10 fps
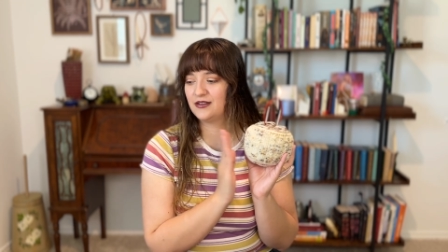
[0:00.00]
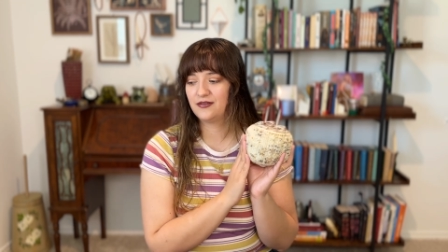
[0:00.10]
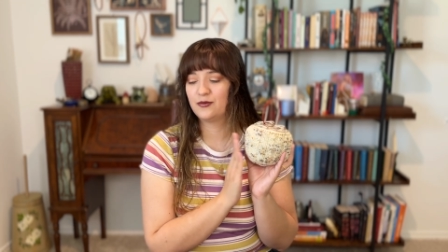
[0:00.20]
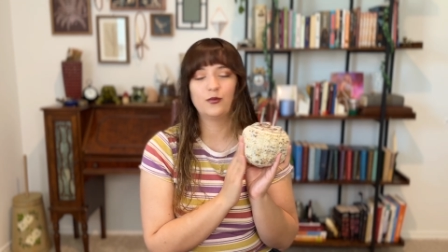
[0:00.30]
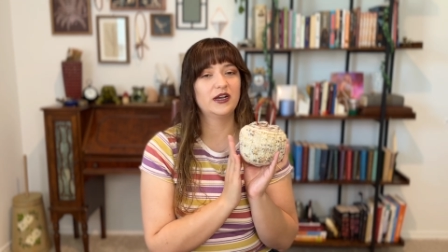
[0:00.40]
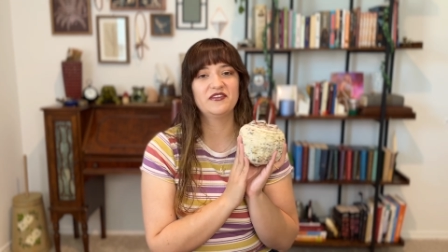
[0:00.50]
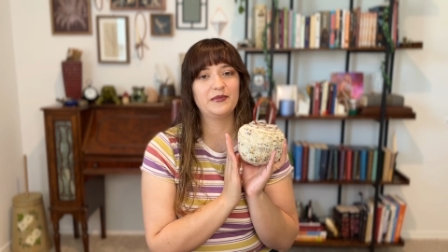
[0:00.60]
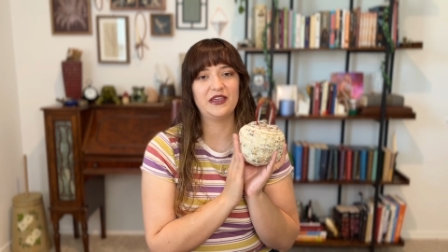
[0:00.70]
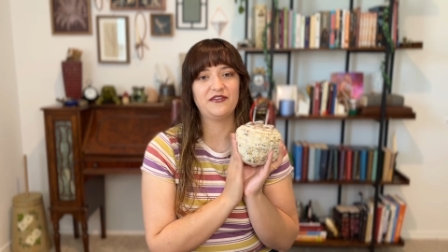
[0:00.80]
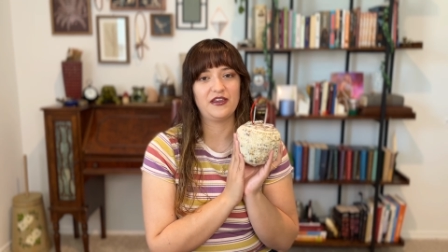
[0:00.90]
one of
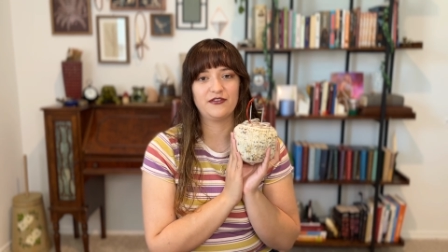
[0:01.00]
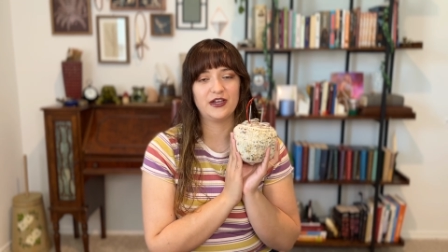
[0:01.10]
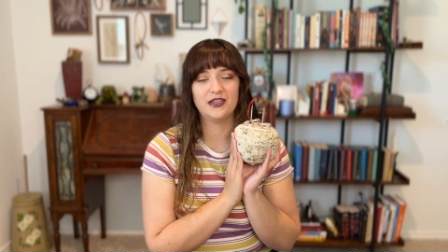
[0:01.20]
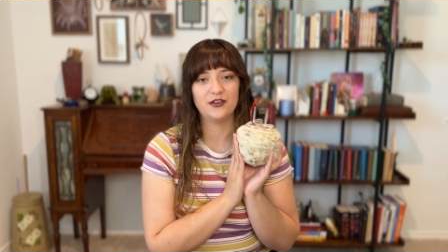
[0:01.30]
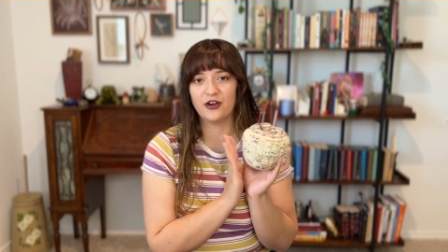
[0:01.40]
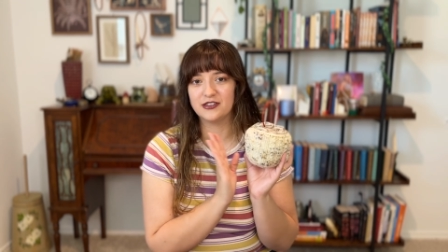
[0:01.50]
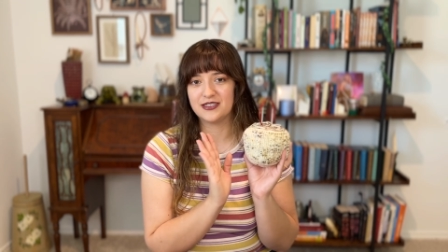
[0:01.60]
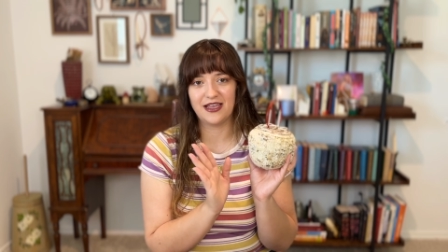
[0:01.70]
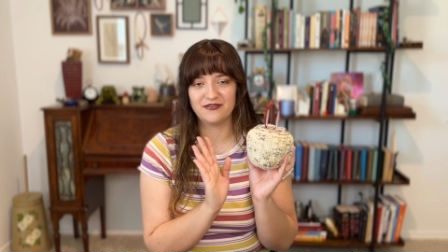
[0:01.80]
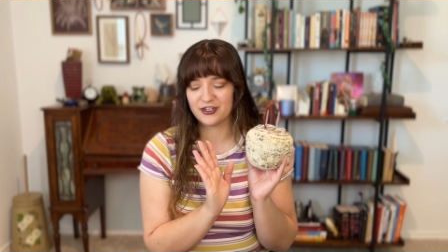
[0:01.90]
my favorite yarns
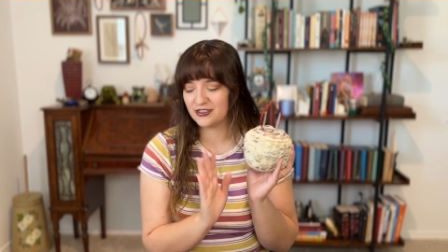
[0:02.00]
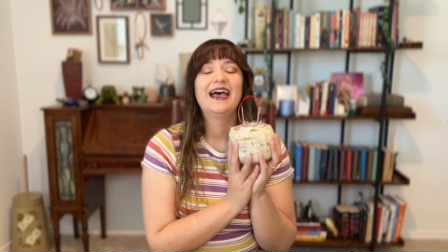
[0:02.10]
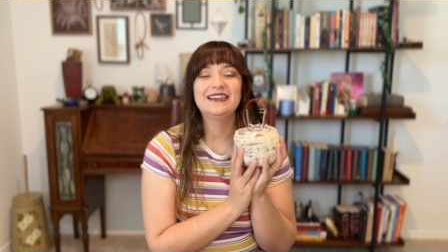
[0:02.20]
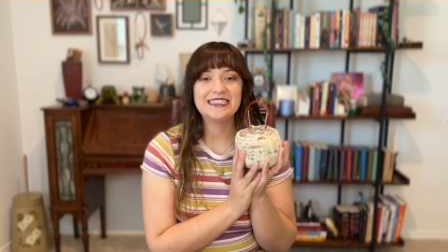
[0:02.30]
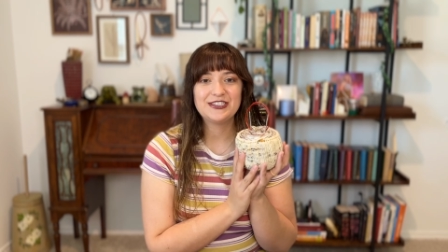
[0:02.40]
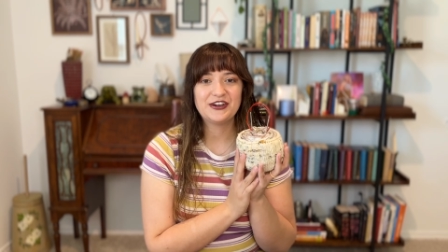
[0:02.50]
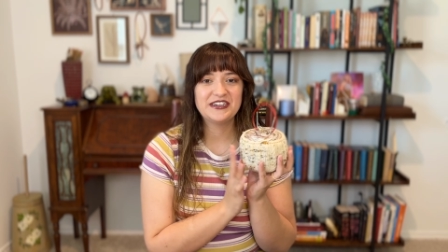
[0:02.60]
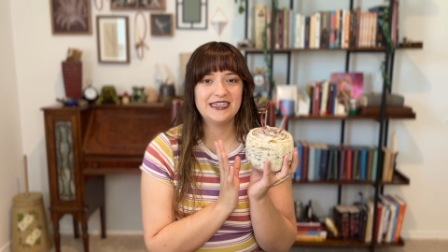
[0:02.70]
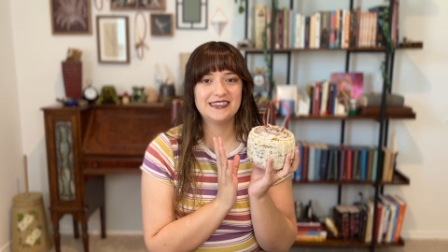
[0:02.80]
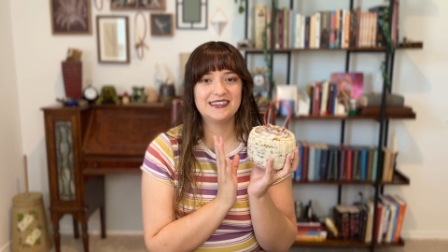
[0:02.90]
ever. And this yarn
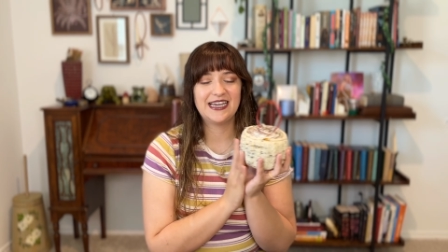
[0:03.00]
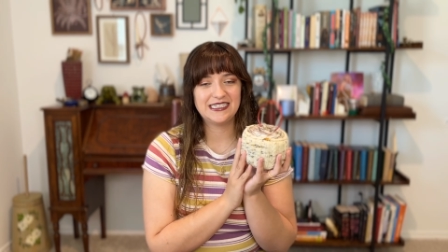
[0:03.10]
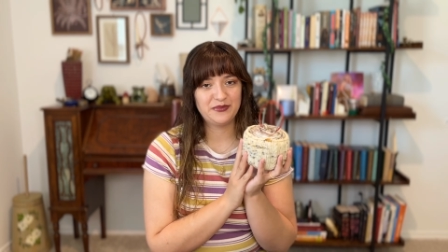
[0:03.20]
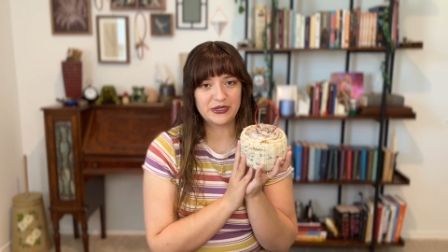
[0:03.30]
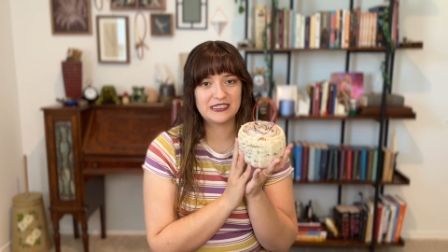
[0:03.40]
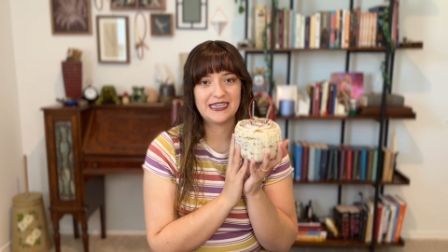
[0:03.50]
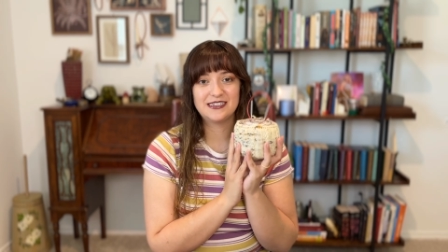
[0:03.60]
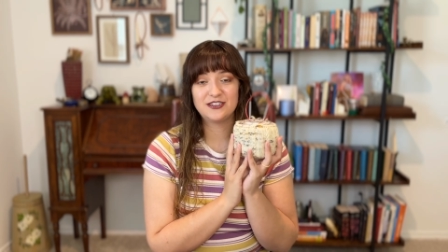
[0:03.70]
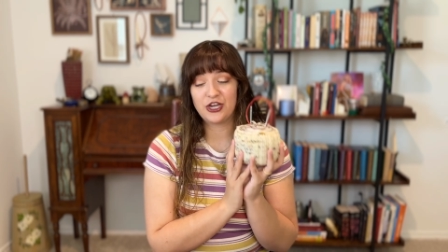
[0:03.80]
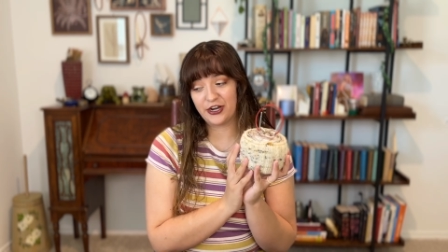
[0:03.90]
is
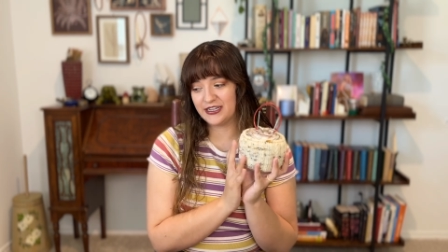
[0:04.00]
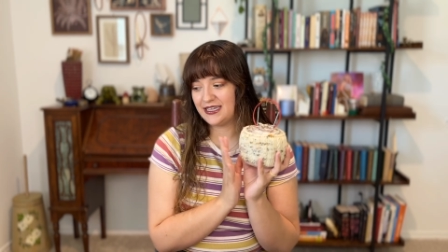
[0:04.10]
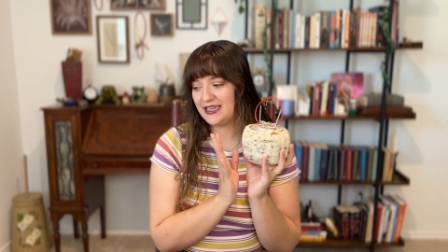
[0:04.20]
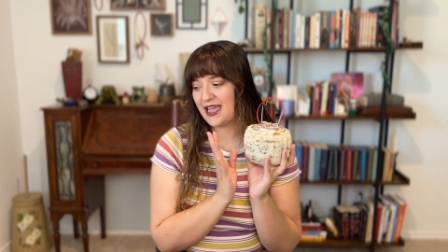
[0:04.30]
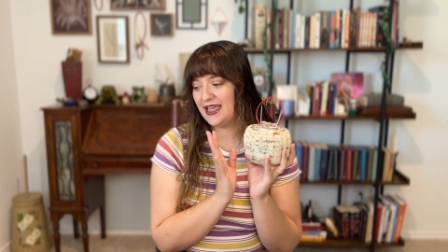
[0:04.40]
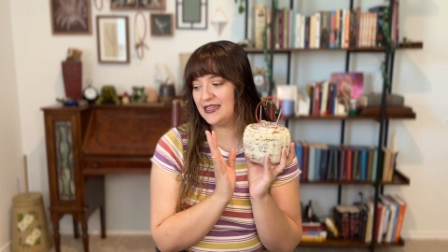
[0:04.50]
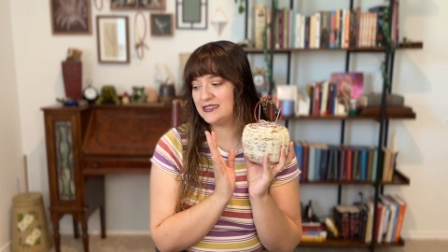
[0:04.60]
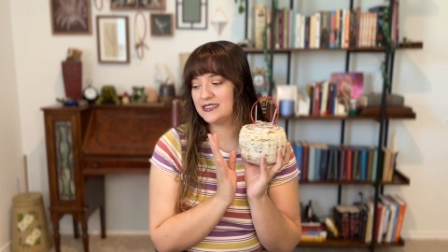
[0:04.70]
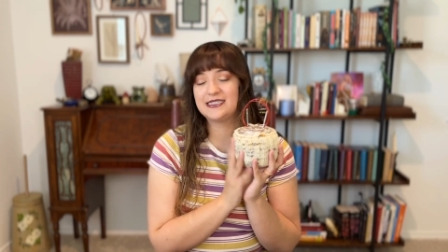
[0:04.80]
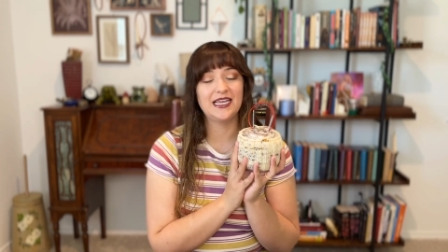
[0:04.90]
90% Targhee
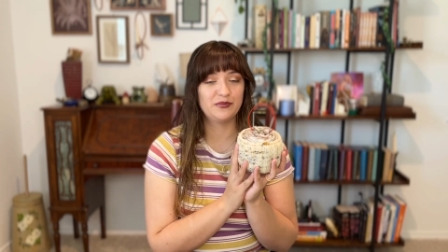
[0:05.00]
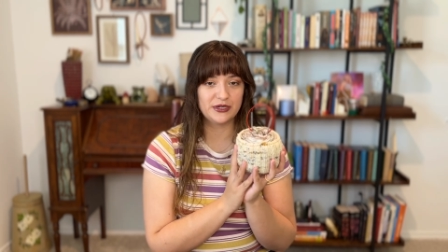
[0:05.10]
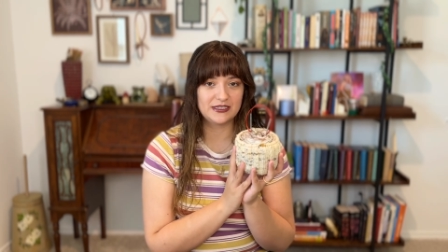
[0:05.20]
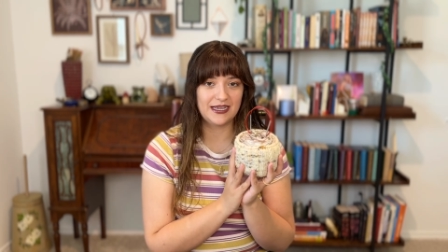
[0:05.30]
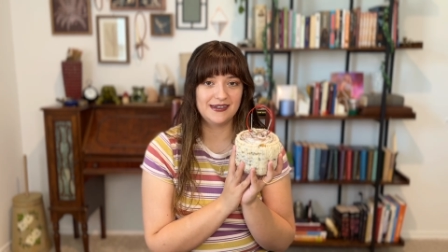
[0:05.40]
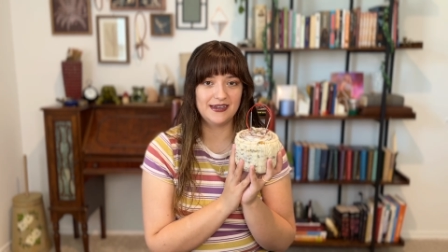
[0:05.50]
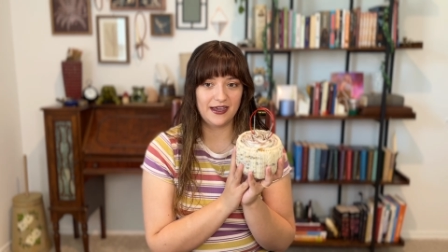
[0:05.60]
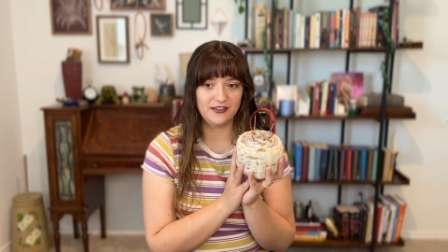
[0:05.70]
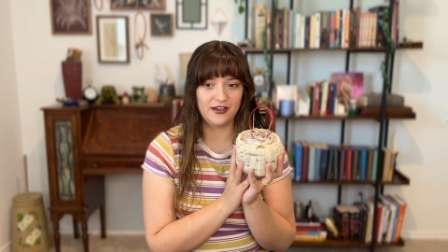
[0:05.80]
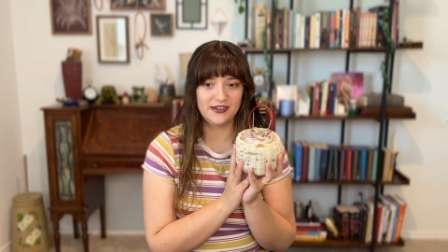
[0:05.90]
and 10%
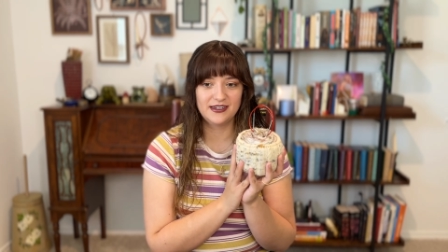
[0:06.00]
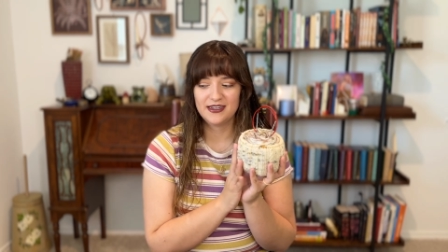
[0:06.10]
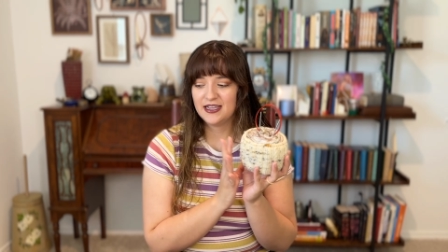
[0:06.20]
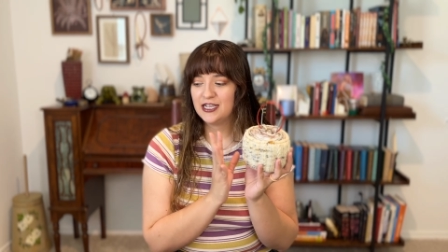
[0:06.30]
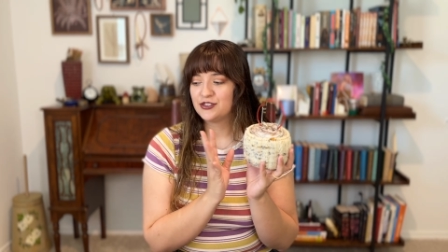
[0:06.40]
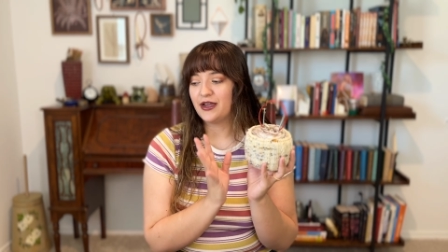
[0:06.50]
nylon. So I